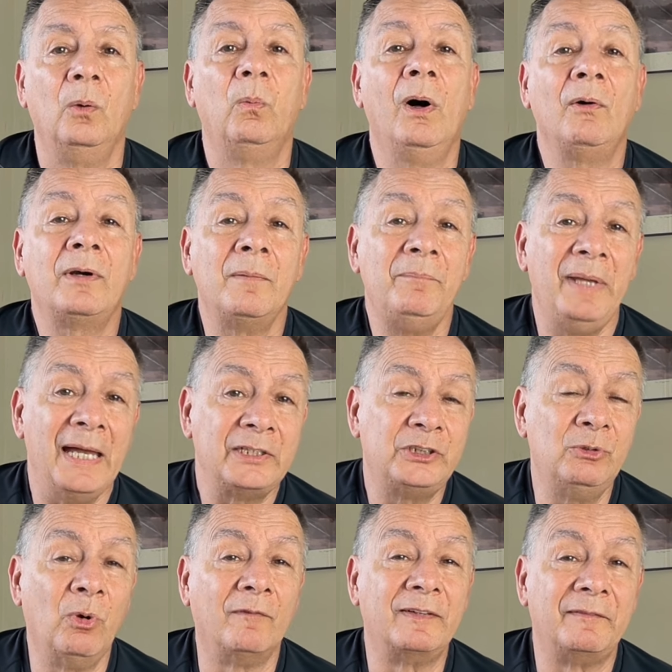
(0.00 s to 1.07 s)
Welcome back
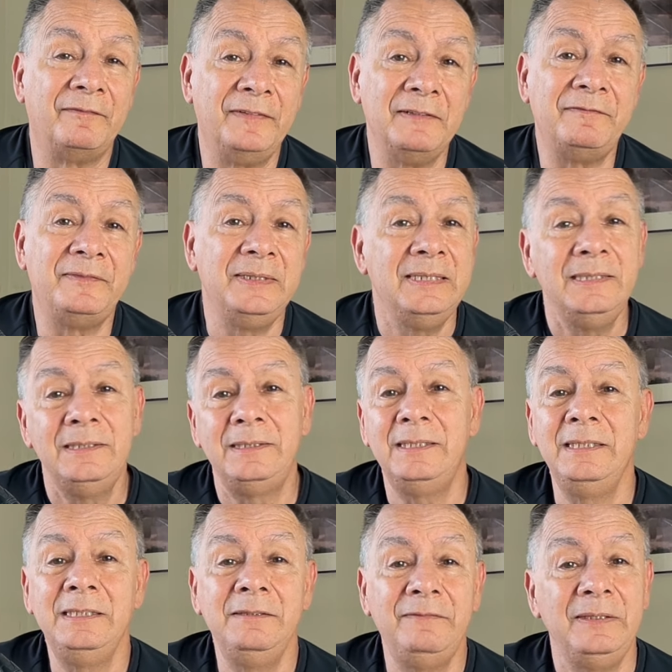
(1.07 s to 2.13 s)
to Over fifty
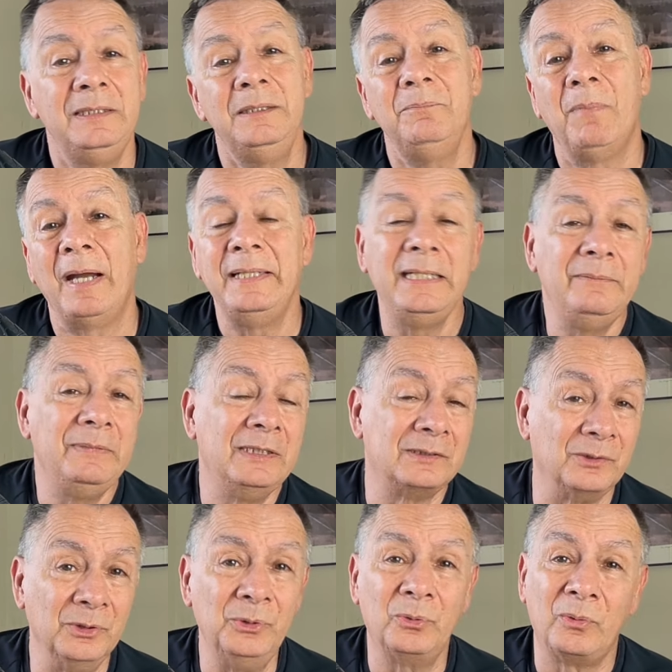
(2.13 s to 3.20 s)
T V. My name is
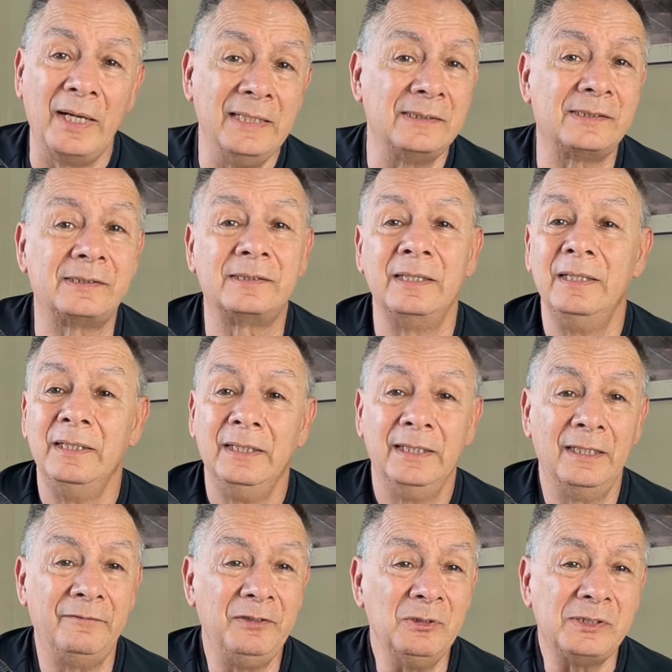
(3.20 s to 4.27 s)
Lou Reyes.
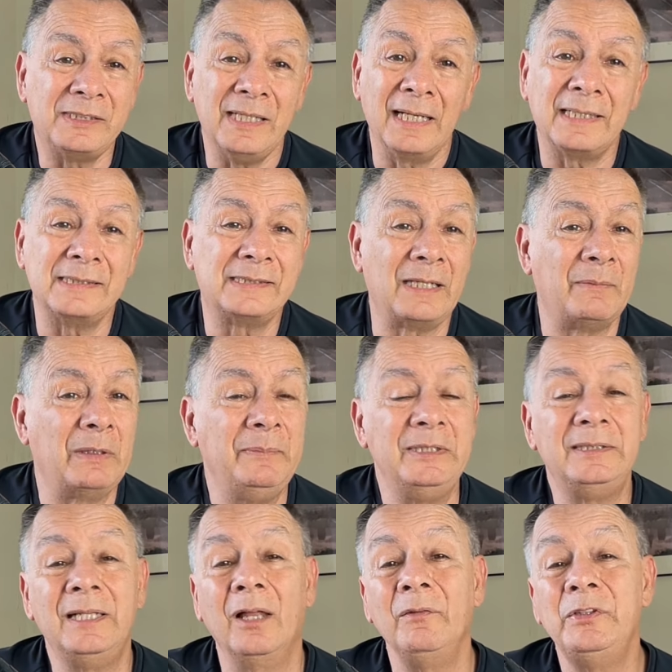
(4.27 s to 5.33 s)
In a few seconds, I'm going to be
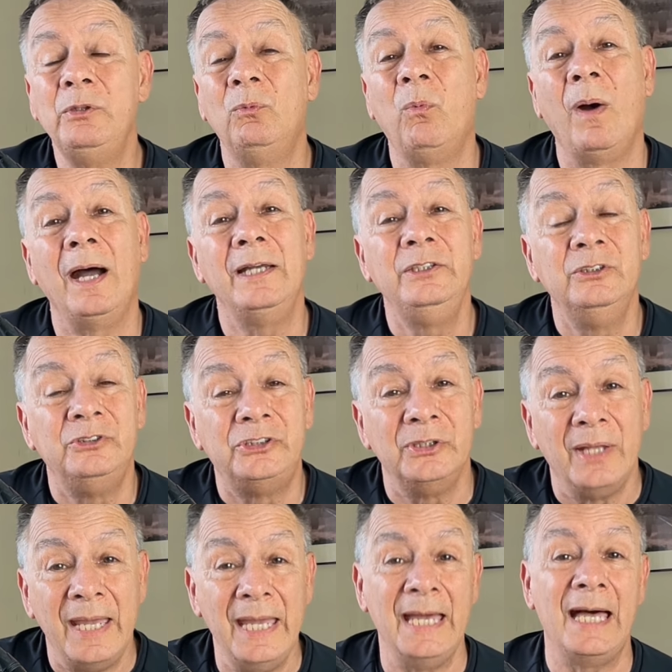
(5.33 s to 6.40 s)
telling you why you
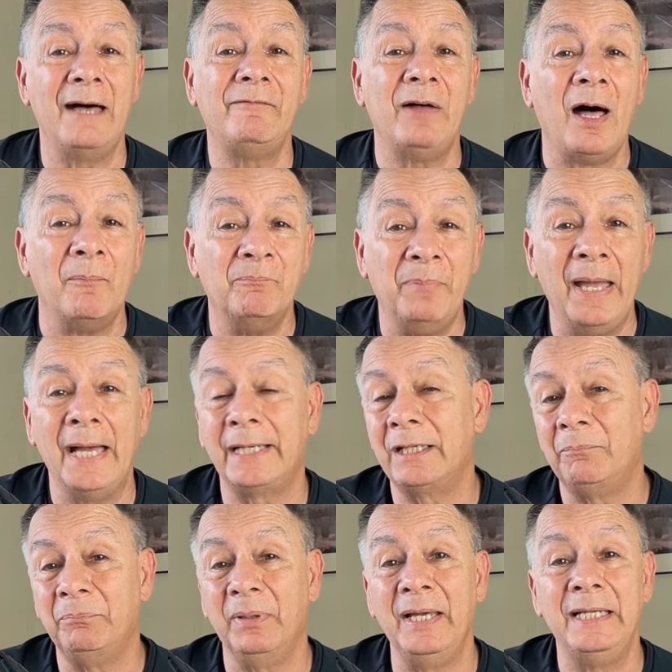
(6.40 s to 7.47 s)
should have a
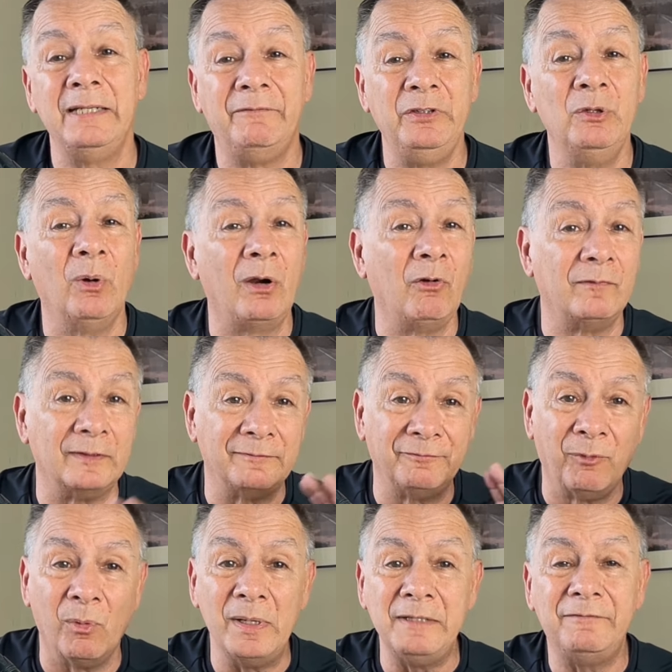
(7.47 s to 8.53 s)
backup plan if you are over
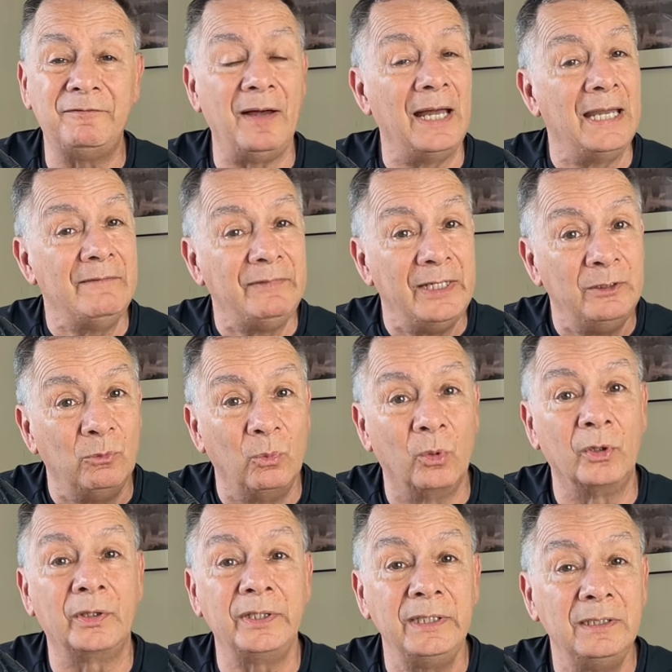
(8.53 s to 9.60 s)
forty-five and
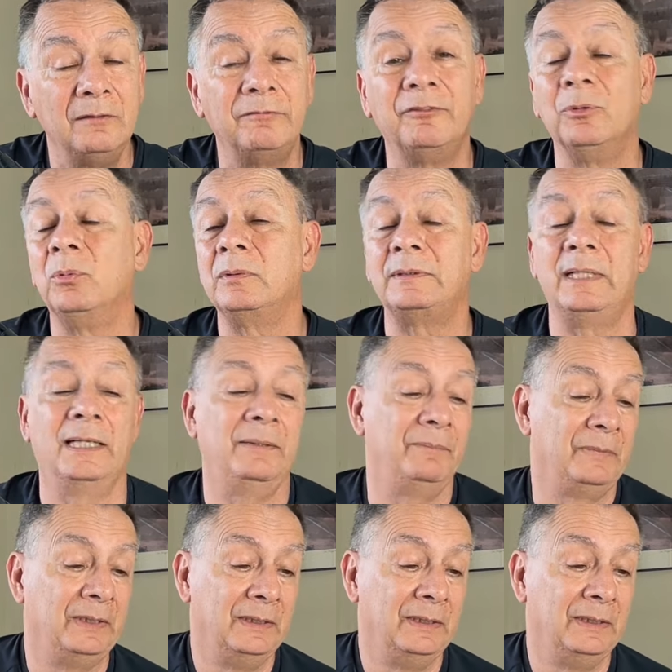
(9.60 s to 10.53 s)
working full-time.